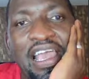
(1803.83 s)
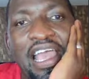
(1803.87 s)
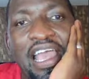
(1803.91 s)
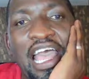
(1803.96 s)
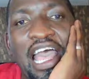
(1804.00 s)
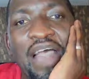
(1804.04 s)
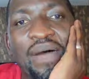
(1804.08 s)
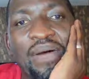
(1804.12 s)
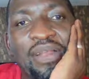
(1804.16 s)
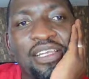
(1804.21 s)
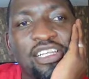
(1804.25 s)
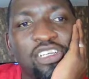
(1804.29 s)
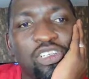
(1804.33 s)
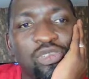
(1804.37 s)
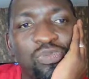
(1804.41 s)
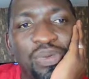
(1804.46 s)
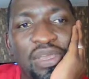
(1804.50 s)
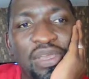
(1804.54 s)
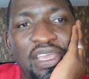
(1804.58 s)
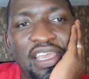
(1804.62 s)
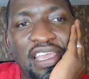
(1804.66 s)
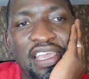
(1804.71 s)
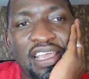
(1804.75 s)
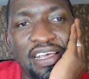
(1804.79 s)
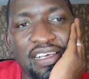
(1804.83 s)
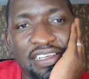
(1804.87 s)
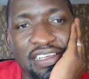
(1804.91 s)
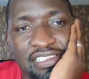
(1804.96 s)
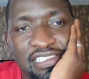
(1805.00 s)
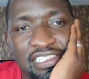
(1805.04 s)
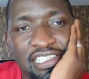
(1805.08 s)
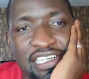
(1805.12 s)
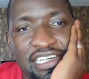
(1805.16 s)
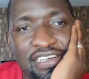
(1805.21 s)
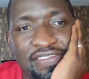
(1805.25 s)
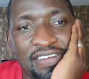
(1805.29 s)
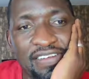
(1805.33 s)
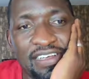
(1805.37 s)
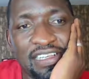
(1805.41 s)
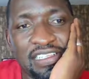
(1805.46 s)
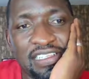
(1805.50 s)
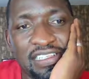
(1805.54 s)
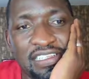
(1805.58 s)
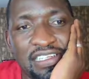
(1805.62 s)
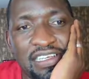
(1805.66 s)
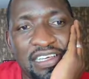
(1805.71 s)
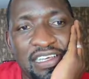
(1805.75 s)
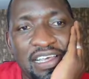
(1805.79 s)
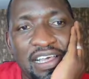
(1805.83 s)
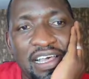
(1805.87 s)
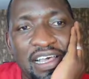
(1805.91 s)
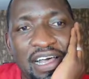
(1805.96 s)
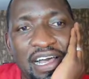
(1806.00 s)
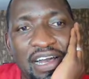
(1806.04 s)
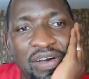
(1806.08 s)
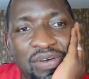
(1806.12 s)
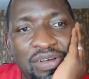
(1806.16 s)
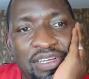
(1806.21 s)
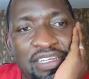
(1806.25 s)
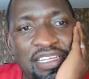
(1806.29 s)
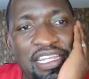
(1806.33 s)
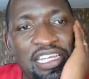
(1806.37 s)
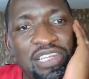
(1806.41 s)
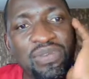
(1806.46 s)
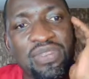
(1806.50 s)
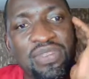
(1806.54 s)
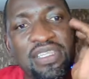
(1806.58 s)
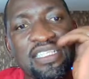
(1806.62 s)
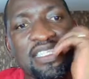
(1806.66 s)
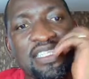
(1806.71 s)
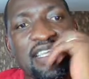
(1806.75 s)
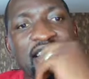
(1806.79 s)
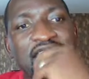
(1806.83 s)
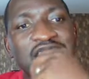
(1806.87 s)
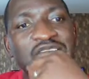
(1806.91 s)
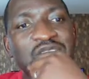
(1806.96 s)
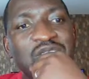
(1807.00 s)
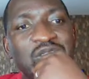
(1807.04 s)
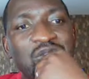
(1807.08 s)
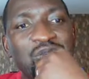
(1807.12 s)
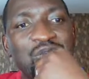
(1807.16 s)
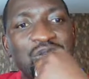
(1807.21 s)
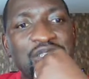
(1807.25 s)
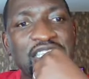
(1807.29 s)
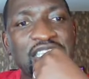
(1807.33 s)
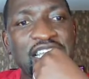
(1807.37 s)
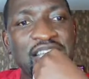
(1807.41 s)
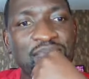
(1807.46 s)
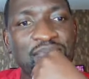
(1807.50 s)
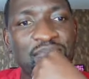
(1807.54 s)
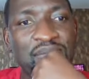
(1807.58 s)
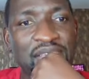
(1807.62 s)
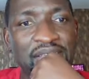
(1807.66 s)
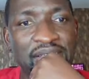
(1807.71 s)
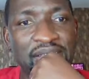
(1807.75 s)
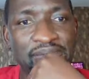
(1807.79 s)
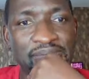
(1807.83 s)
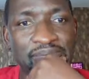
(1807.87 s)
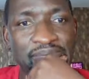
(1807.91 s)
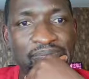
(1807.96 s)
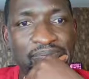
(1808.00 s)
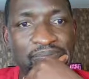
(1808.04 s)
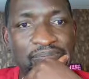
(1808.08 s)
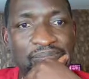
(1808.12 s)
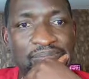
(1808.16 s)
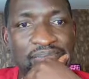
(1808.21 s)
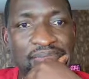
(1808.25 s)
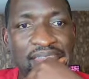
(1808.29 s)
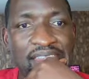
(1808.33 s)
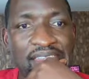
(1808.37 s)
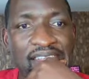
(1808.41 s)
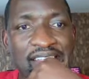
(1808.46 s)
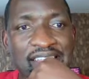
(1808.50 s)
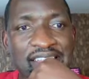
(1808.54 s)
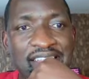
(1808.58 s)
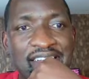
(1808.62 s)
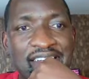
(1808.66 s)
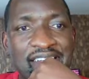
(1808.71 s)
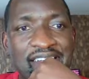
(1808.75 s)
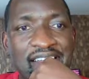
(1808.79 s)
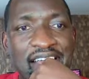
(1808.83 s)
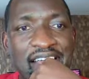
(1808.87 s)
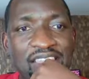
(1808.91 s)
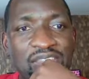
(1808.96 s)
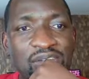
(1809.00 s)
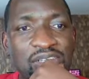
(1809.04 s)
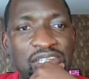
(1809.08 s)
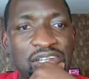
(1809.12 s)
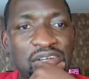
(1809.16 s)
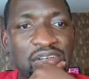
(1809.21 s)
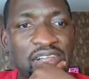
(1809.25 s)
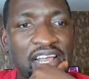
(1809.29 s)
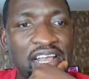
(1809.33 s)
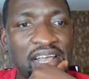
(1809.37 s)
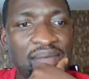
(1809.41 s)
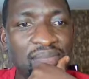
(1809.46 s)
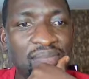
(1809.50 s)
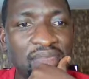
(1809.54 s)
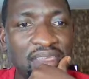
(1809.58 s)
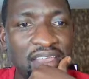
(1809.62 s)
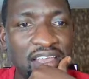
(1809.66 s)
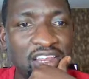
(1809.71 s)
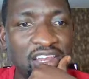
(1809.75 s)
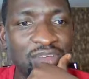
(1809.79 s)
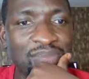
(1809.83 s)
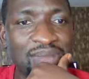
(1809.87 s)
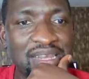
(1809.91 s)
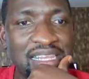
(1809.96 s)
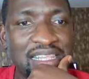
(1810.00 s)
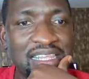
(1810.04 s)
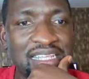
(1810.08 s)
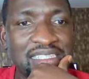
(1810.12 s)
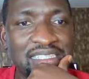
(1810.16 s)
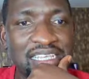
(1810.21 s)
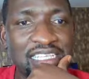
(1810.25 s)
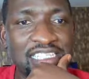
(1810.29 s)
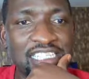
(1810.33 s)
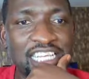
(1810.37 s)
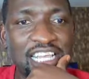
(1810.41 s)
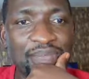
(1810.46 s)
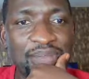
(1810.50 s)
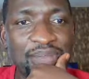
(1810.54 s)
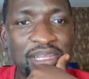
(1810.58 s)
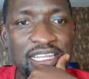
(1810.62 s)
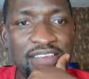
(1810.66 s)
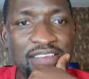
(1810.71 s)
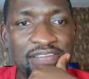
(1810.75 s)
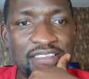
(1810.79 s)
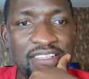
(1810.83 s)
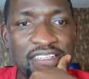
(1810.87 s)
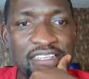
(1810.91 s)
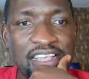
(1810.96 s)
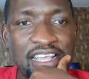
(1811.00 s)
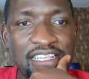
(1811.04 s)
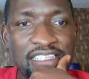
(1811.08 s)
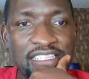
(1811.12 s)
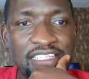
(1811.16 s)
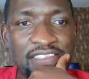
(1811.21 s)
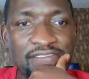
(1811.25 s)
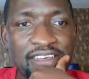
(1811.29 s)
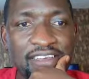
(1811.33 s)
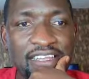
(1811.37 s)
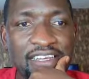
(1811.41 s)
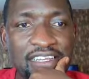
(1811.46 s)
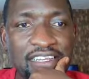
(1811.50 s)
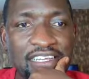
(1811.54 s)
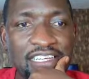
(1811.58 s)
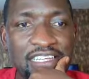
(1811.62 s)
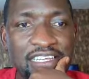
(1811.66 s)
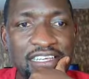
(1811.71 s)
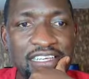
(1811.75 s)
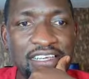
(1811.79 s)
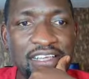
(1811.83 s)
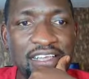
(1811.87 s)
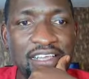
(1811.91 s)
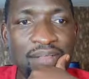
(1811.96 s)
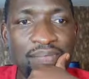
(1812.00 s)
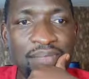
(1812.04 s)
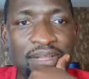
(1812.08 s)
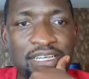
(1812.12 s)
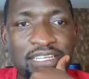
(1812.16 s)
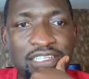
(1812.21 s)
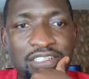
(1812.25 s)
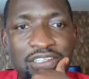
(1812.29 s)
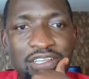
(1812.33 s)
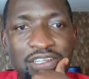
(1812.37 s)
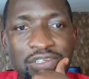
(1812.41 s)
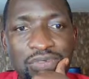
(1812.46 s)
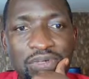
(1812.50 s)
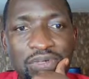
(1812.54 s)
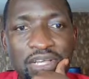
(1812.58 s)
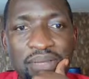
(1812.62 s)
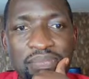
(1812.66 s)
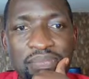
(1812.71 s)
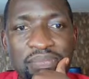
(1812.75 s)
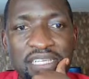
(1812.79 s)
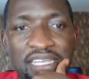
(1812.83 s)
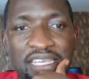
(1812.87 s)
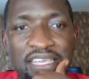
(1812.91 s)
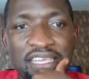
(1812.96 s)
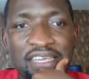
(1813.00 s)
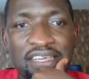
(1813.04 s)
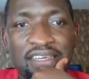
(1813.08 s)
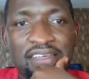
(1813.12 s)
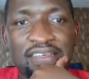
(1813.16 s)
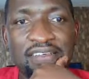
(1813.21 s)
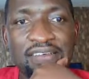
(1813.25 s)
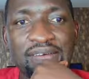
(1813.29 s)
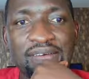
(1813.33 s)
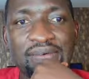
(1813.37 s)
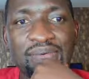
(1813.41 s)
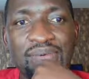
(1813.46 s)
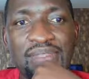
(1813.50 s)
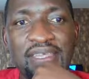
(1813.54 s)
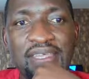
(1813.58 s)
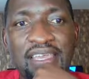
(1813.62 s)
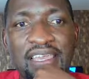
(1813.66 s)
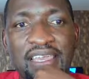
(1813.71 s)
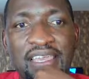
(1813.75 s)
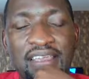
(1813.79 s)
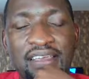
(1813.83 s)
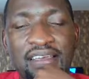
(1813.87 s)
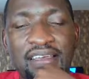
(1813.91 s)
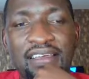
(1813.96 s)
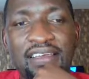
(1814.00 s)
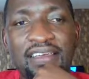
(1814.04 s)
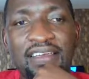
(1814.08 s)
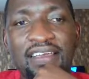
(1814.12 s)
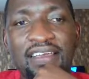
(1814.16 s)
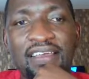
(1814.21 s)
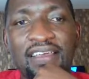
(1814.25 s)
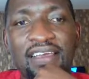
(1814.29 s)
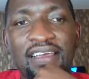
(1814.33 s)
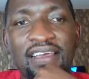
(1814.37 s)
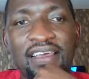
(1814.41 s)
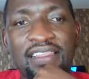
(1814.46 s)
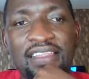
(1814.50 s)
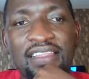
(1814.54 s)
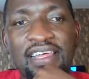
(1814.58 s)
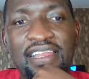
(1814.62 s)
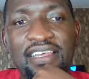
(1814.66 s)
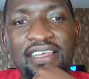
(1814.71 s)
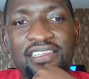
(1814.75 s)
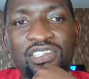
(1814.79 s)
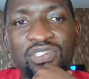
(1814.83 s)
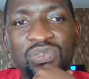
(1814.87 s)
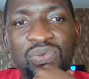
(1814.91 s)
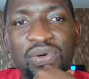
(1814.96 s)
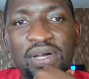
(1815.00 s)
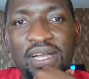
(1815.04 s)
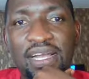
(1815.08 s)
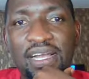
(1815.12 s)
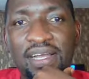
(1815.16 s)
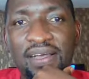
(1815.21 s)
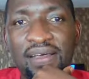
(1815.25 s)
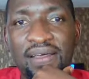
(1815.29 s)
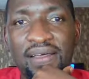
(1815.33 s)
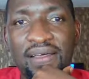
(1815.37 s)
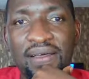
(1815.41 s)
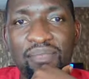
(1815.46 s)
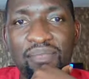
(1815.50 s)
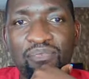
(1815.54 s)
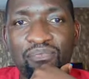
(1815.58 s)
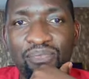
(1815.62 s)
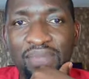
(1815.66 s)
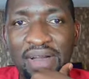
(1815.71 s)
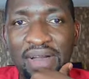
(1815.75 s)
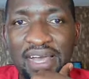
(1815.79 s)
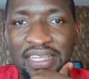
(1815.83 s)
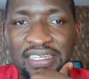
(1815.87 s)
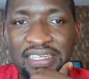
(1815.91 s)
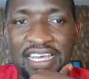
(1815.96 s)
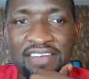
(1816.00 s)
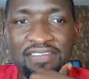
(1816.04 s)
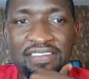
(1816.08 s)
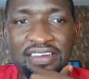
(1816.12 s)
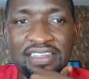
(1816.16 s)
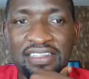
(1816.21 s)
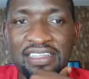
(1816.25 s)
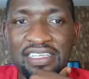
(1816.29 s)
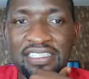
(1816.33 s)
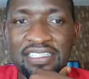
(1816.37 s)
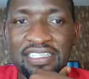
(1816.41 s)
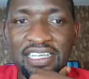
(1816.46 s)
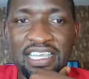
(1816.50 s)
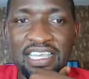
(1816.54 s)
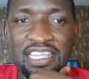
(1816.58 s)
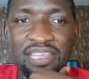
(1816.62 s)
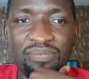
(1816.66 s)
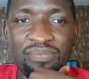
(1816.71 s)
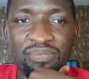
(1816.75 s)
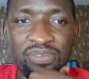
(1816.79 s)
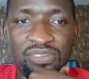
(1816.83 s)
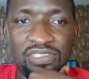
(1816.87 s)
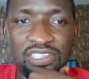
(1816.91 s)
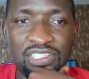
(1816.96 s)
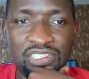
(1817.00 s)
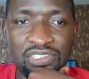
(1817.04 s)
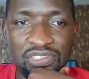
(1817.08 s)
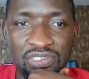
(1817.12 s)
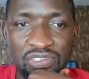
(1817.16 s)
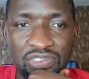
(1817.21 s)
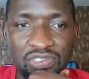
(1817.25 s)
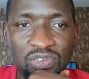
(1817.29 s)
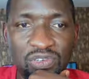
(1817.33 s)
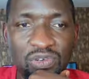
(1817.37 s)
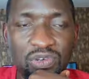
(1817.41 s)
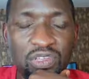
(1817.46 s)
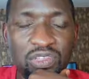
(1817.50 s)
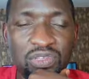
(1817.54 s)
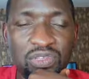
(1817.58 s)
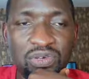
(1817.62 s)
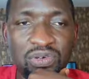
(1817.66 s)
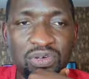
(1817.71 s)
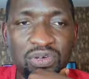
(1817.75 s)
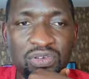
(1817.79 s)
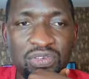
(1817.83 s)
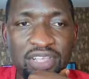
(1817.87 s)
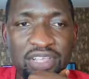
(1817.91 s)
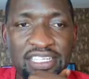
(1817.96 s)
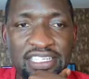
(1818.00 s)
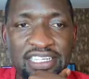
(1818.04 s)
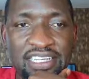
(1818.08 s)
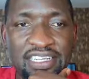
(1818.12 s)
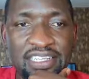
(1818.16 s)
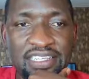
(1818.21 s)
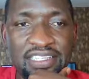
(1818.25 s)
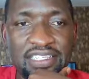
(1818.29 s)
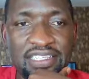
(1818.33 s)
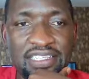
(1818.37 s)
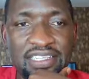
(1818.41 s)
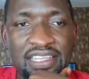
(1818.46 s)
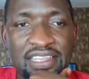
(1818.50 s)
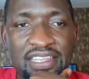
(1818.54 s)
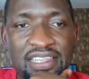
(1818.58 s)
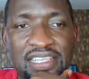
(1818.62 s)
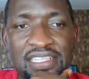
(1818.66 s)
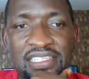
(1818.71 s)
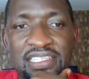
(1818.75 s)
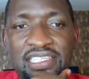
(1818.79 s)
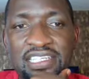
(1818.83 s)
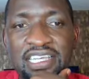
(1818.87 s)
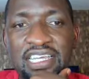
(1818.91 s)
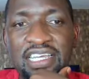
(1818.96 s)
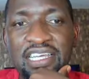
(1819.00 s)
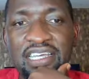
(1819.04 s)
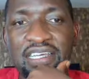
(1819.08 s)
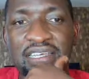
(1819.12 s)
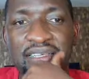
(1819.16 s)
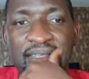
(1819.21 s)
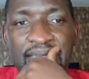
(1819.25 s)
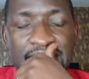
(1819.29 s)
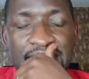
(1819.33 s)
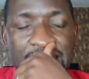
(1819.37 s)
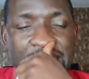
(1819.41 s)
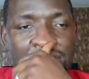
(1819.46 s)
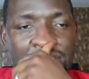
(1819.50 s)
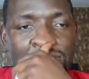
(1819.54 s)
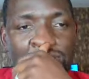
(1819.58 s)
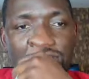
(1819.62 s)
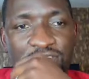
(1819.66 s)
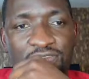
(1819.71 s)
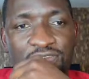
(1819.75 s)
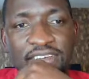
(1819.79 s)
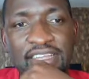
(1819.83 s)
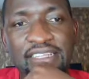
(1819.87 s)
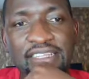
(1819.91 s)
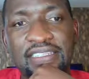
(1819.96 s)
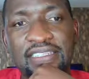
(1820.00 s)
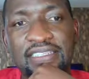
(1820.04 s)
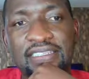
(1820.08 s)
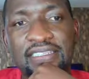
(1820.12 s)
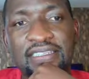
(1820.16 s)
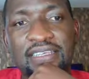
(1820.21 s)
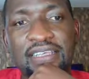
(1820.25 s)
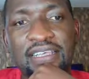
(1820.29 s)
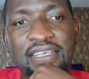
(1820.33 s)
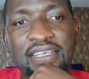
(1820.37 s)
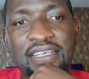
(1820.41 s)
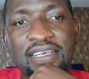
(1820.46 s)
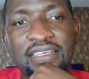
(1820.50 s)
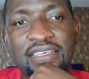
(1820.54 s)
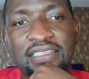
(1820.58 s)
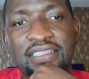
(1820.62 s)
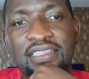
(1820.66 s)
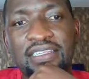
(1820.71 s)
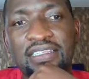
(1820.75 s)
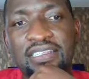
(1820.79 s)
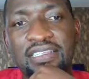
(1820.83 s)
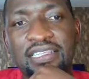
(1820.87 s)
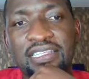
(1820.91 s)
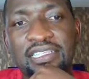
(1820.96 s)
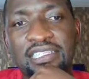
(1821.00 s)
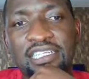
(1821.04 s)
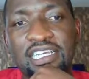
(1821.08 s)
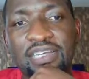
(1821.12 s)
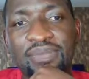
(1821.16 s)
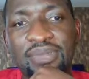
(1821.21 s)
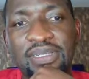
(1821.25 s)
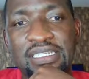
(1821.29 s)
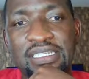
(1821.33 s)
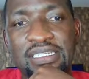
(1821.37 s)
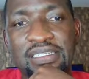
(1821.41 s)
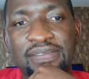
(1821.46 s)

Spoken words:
I wanted to pick here check first. I already knew this king is going to escape here. Then I thought I'll come here. Normally that's a checkmate if this guy is defended, but he's going to capture here with the king. That doesn't work. But I have another check in the position. So look through all your checks. In this check, there's no defense if this is a checkmate.